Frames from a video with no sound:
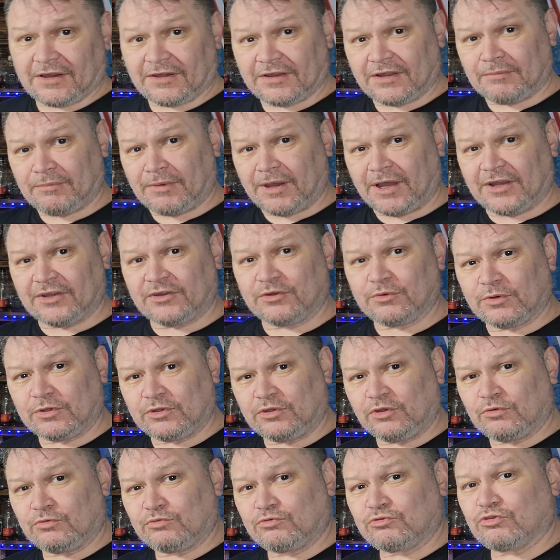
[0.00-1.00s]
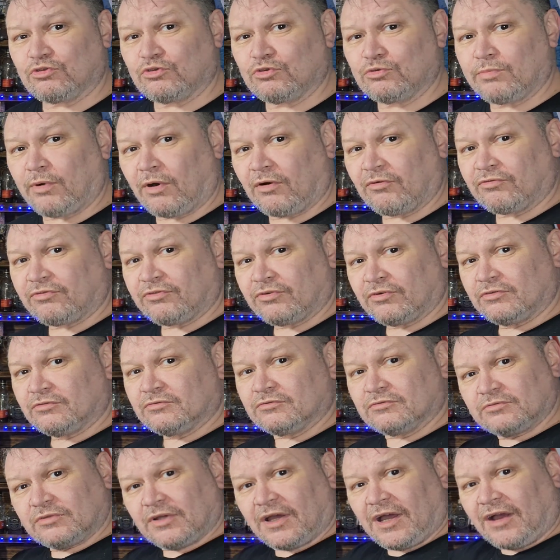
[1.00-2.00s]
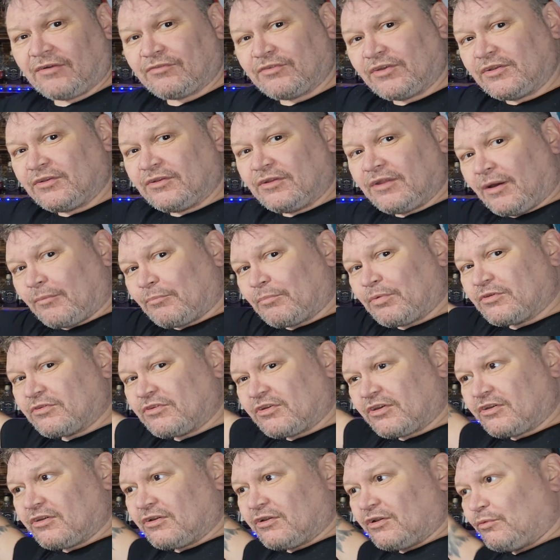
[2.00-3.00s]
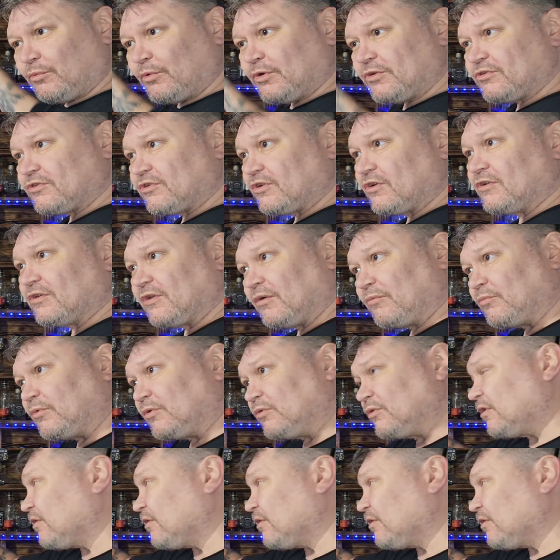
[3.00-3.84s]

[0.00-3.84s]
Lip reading: and I might do a YouTube of having that particular whiskey, and then